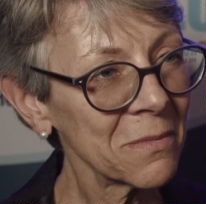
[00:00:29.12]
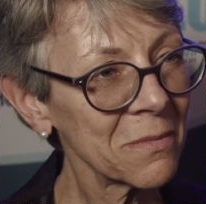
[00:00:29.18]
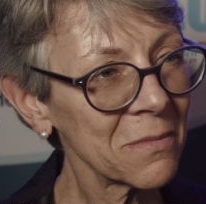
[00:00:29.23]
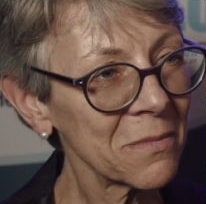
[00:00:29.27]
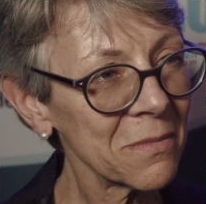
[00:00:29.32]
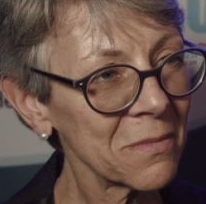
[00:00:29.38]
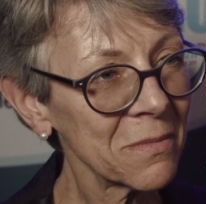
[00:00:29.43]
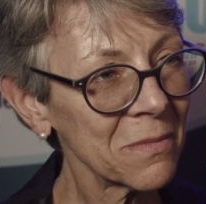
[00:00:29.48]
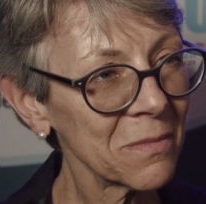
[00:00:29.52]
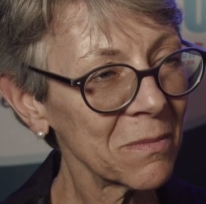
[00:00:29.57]
is
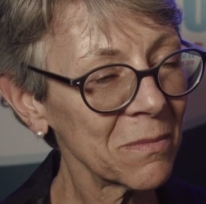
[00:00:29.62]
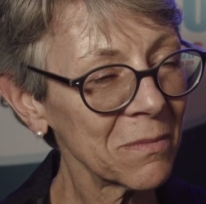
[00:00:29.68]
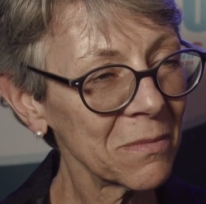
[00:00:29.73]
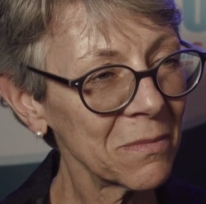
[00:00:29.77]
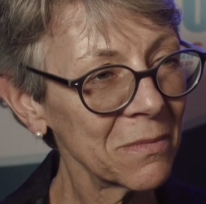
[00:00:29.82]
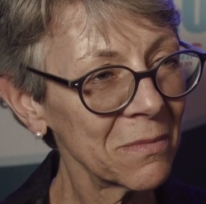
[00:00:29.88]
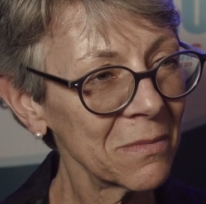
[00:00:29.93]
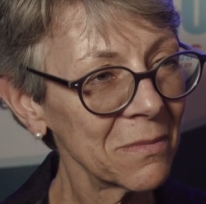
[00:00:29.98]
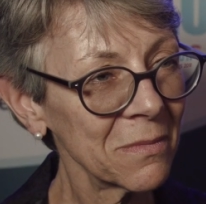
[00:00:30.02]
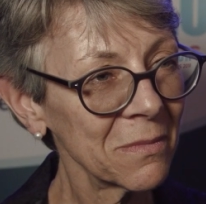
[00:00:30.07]
it
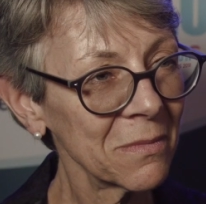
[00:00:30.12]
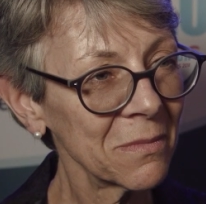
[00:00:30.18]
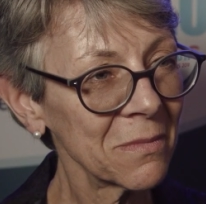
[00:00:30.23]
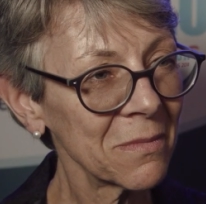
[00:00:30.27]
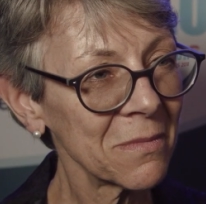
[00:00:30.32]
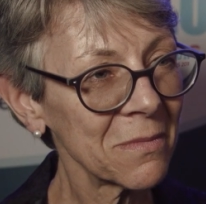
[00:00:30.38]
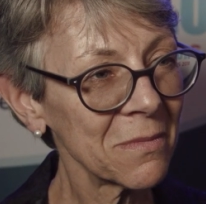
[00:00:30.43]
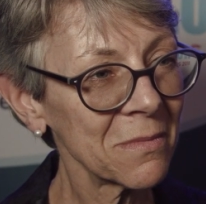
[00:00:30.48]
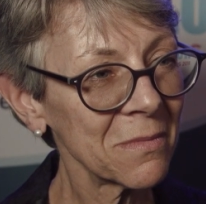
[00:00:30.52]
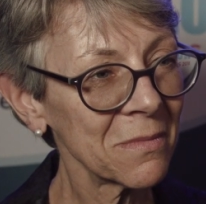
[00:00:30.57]
important for
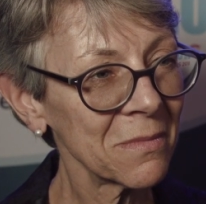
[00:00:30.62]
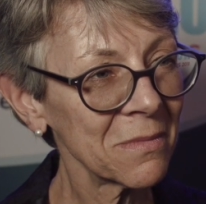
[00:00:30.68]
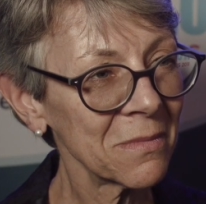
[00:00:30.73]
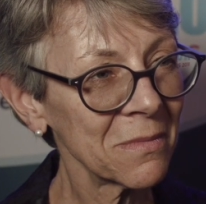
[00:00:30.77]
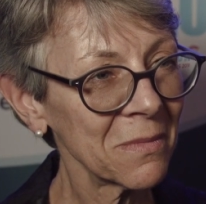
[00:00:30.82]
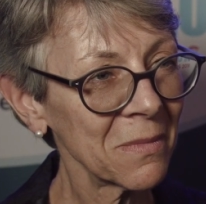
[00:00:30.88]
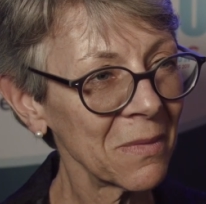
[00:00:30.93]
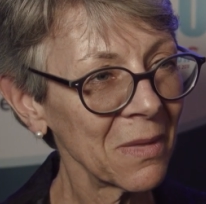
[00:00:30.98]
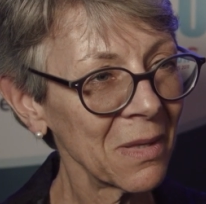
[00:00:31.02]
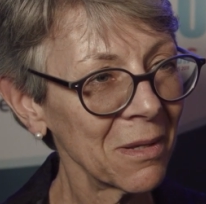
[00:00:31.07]
businesses to
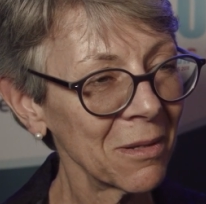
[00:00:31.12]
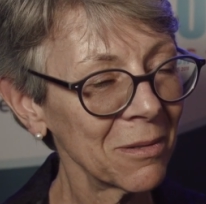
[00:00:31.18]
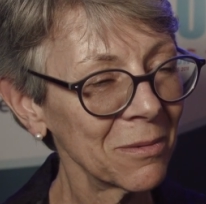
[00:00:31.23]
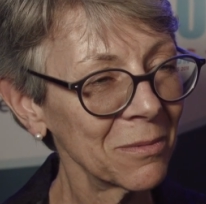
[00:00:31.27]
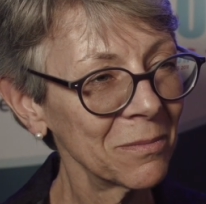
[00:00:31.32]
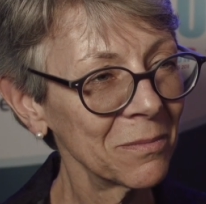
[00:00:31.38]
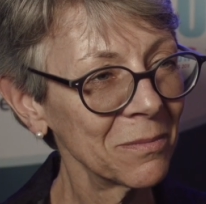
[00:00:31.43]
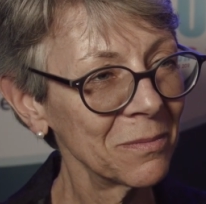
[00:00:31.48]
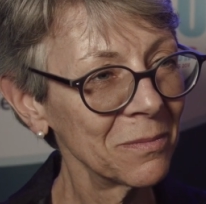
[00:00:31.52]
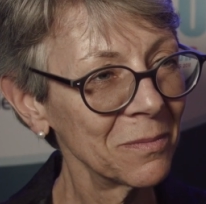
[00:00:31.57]
continue
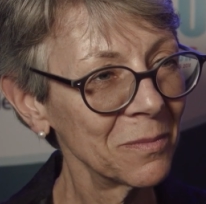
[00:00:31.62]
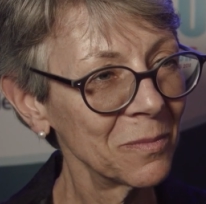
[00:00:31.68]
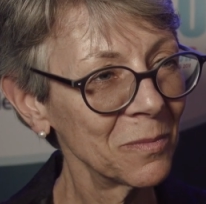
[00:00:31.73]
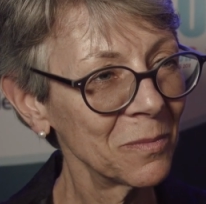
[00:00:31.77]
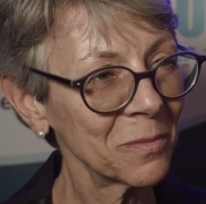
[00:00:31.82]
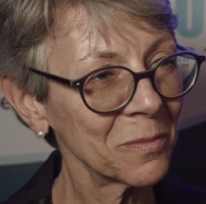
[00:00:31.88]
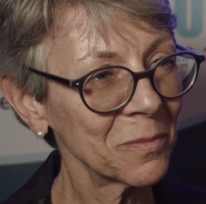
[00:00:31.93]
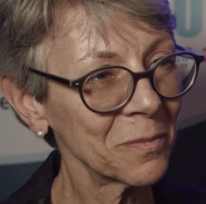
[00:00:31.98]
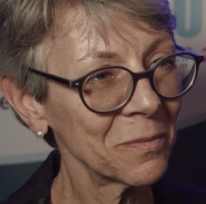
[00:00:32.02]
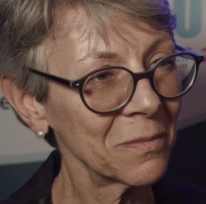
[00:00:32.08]
to
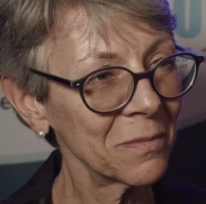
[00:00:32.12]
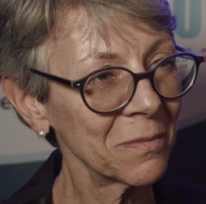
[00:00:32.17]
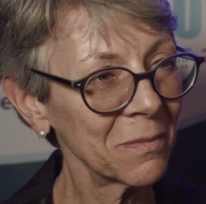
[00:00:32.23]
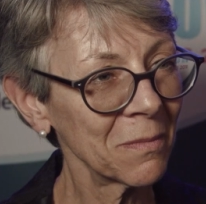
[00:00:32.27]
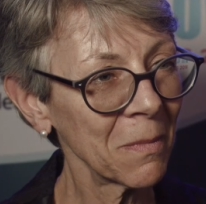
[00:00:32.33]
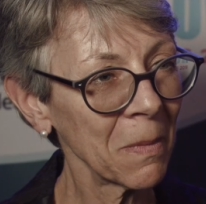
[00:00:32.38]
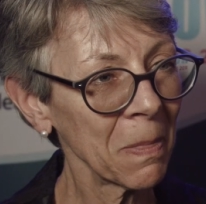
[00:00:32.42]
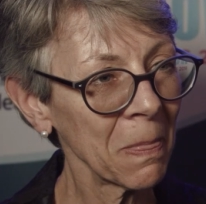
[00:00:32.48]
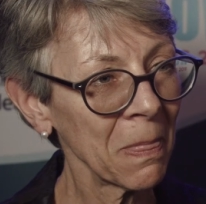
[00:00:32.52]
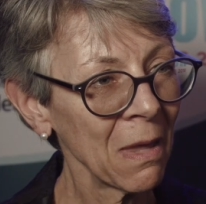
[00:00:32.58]
showcase their
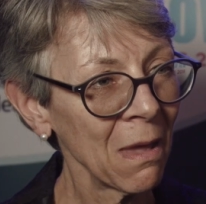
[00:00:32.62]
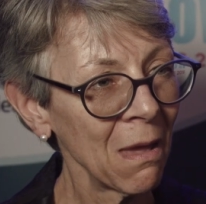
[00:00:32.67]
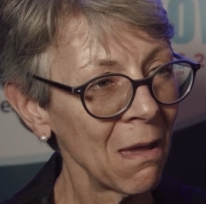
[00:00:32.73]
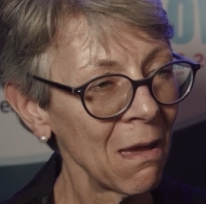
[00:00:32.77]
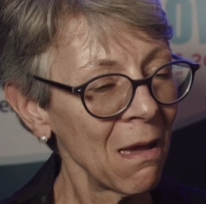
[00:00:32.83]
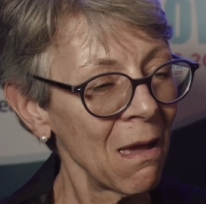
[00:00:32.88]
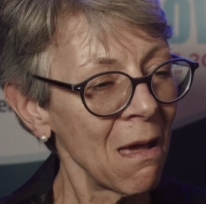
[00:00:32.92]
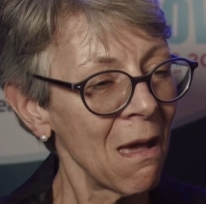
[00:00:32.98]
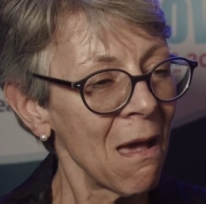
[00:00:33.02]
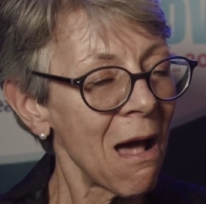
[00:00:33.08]
quality?
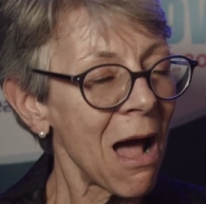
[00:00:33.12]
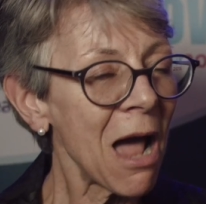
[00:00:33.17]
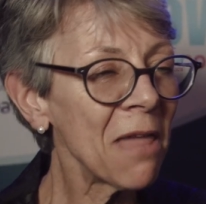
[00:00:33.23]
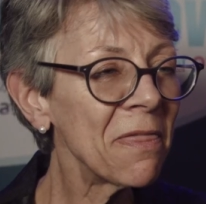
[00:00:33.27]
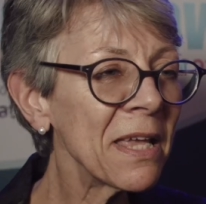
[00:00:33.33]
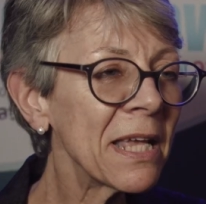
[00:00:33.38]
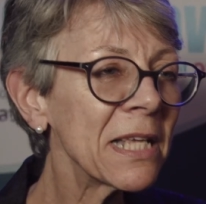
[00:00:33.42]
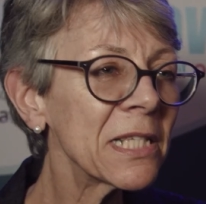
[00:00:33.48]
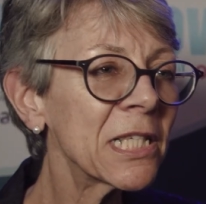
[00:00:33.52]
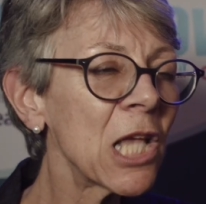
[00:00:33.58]
I
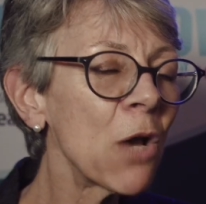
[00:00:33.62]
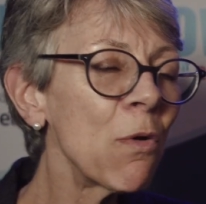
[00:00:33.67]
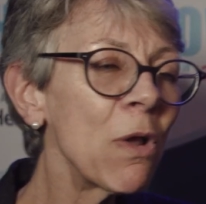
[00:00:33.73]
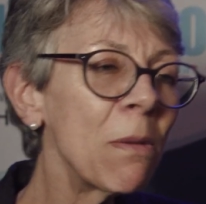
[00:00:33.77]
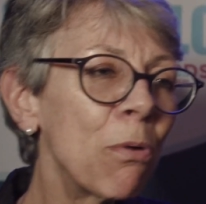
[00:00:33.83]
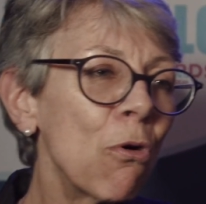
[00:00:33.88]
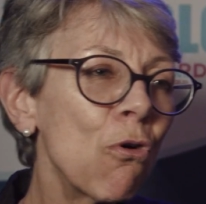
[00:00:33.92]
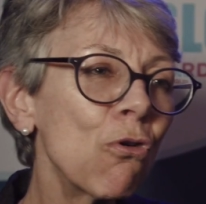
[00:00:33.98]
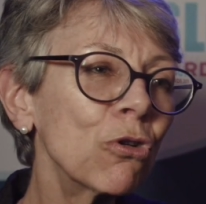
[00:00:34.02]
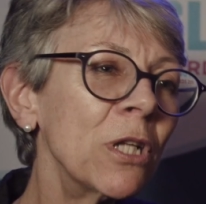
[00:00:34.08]
think it's so
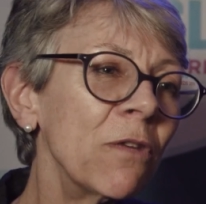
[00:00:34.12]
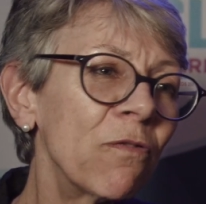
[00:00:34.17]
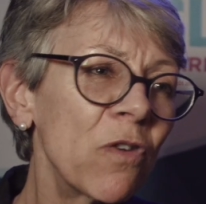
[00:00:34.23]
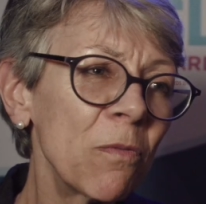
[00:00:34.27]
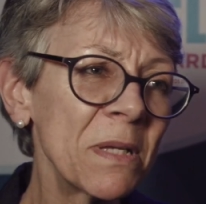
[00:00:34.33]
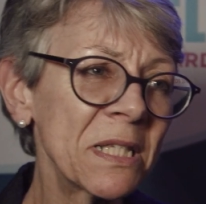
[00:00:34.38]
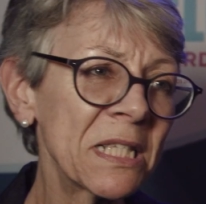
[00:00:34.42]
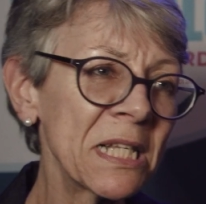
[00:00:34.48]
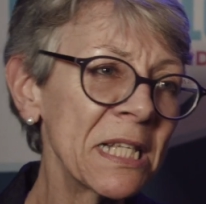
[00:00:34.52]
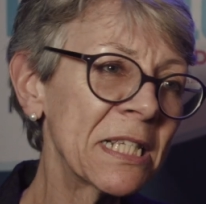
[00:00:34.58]
important
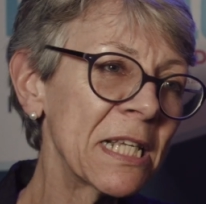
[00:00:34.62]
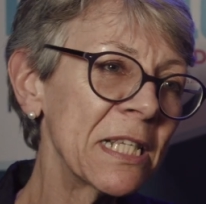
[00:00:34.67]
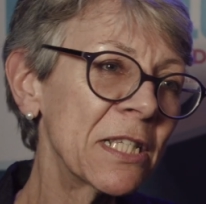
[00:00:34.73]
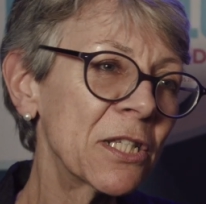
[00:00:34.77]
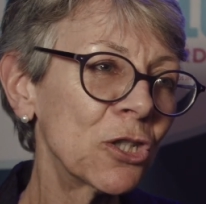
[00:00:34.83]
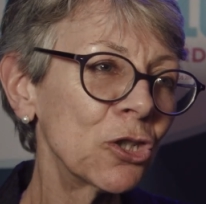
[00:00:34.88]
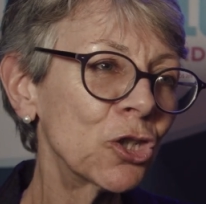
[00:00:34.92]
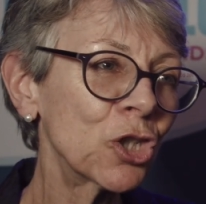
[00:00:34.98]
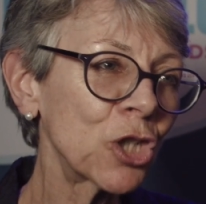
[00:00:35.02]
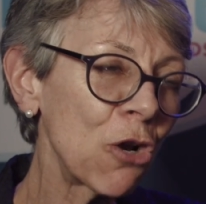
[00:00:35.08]
for businesses
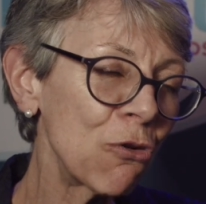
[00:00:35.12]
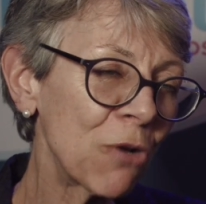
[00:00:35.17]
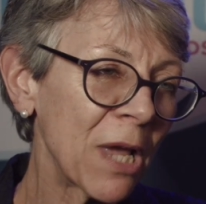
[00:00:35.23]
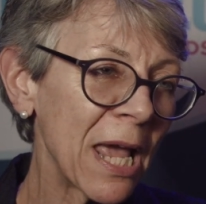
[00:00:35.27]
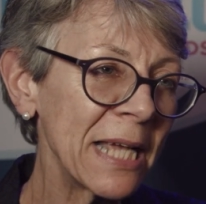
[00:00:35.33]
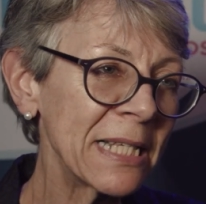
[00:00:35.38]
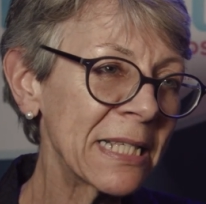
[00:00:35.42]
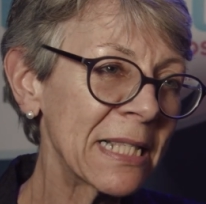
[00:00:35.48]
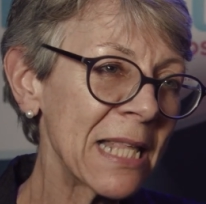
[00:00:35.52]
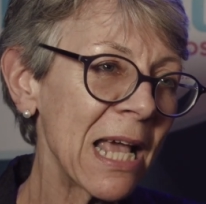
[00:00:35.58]
to
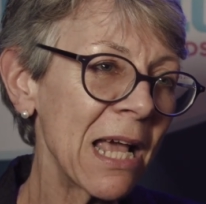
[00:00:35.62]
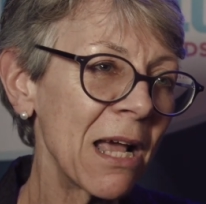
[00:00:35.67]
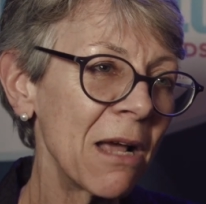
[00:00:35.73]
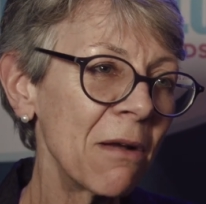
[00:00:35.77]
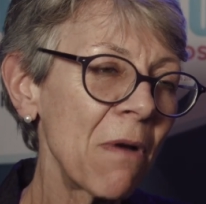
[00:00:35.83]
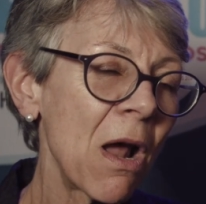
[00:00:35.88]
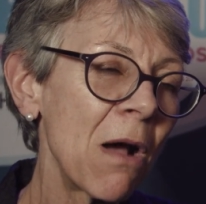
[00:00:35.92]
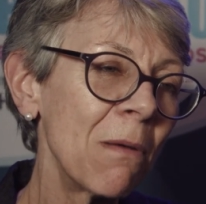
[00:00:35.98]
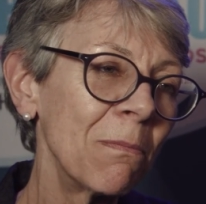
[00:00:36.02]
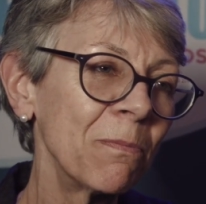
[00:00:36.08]
showcase
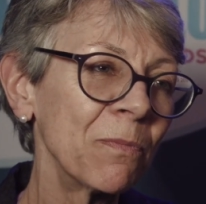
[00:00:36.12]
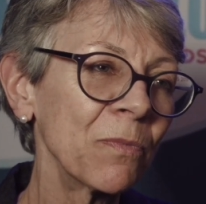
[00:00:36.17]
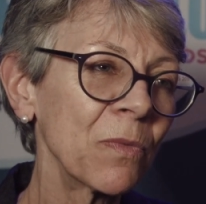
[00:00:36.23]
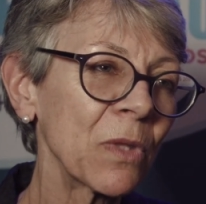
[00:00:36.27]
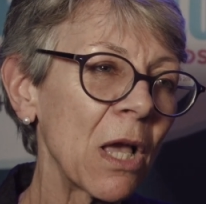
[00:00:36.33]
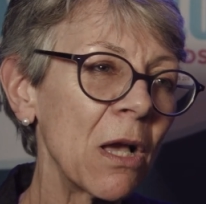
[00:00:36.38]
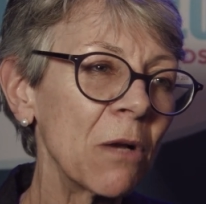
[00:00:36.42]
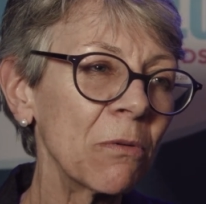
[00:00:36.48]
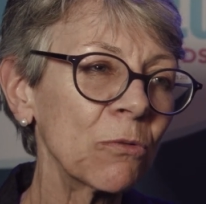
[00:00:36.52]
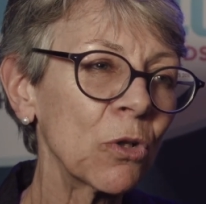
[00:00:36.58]
their um,
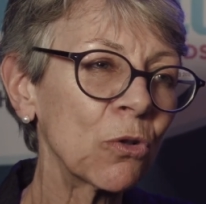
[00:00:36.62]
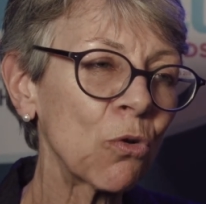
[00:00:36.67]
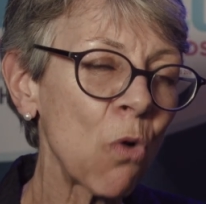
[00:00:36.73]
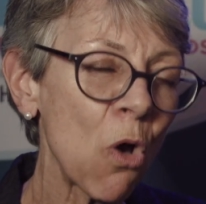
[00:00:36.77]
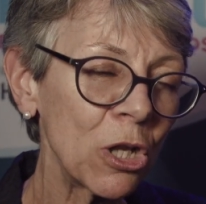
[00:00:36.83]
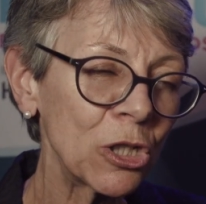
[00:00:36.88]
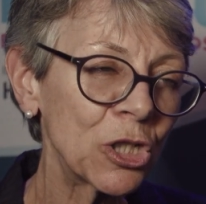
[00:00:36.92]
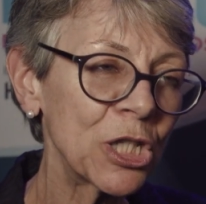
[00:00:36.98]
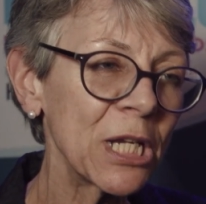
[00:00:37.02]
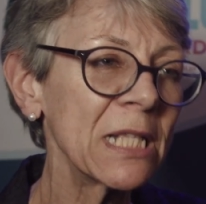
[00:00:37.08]
uh,
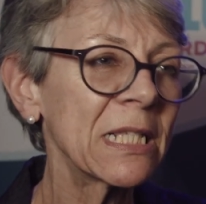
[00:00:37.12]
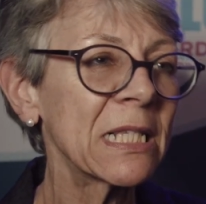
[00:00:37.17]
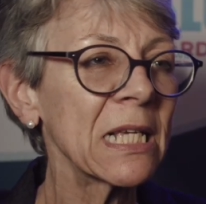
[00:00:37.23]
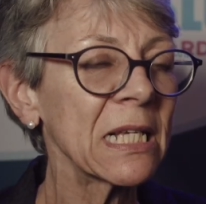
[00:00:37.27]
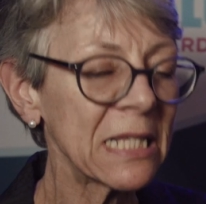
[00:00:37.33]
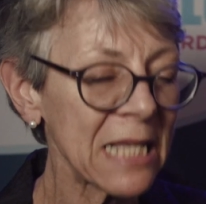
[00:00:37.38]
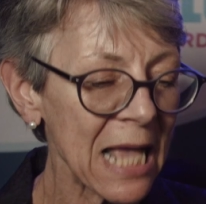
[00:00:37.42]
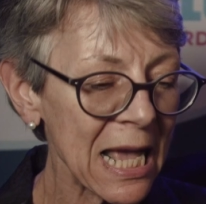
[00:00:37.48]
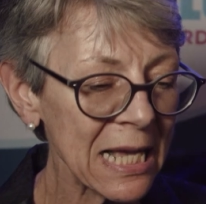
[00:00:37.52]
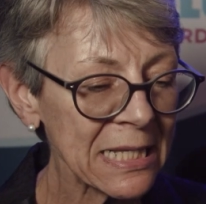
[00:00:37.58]
quality and
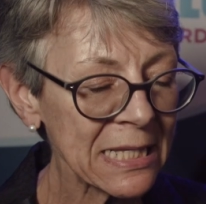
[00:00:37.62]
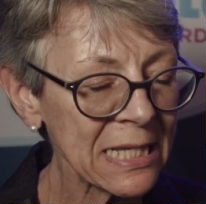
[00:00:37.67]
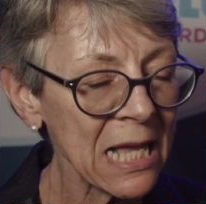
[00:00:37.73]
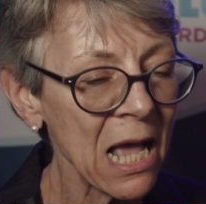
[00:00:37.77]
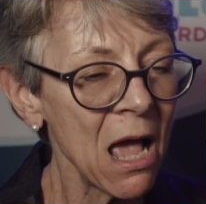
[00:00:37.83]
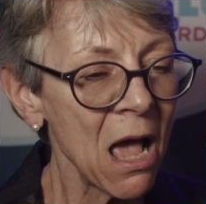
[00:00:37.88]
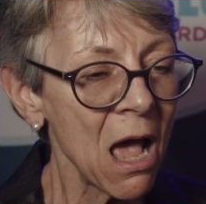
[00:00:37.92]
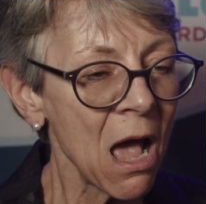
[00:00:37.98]
success.